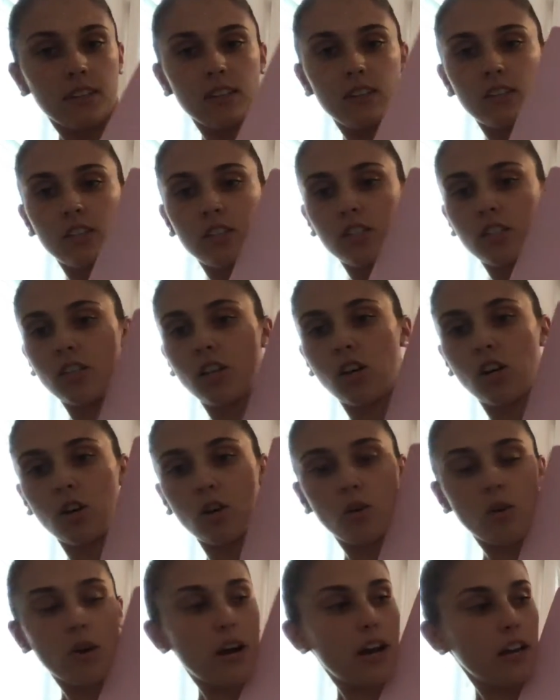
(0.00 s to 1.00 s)

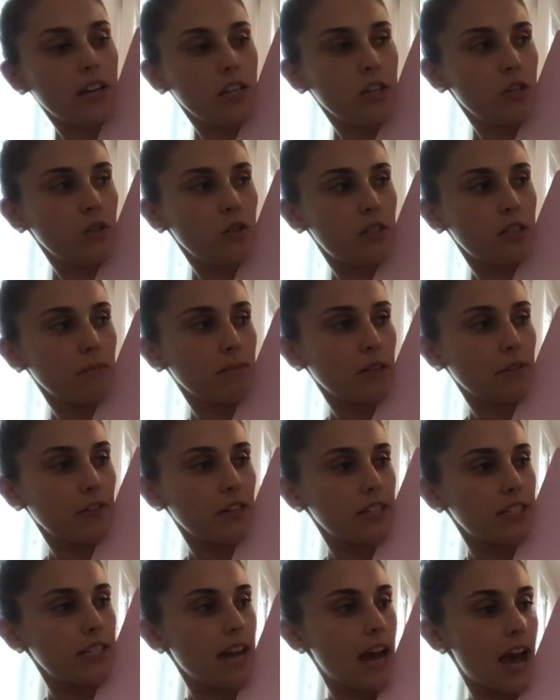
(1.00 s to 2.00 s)
So I use some
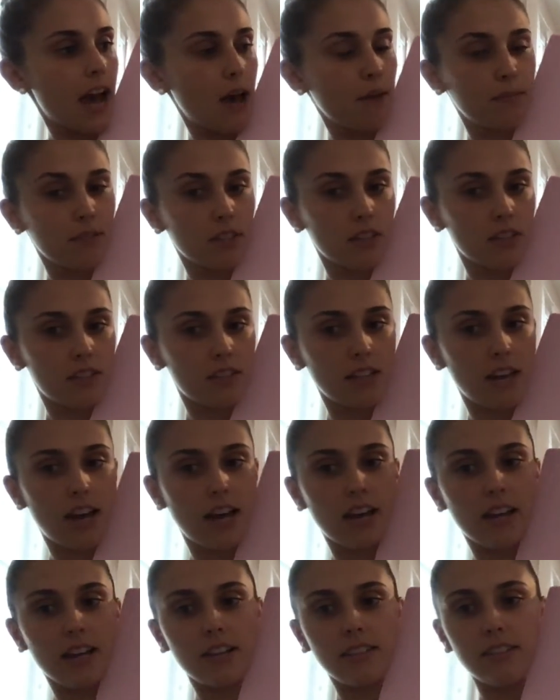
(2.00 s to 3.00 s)
different tabs on the
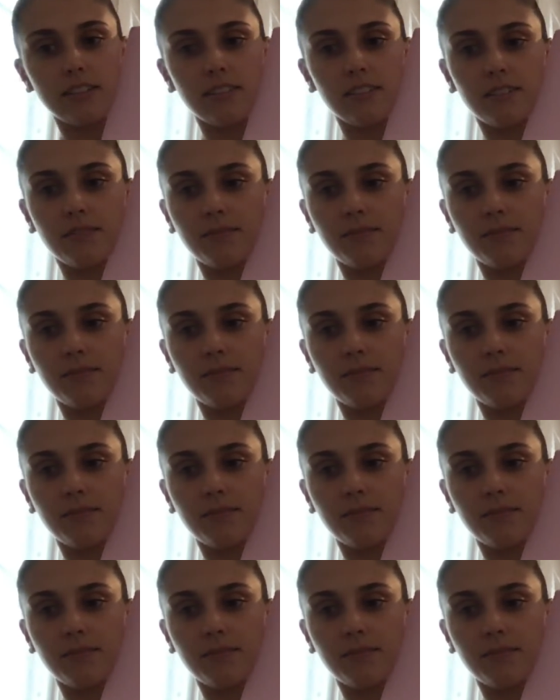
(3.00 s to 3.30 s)
sides.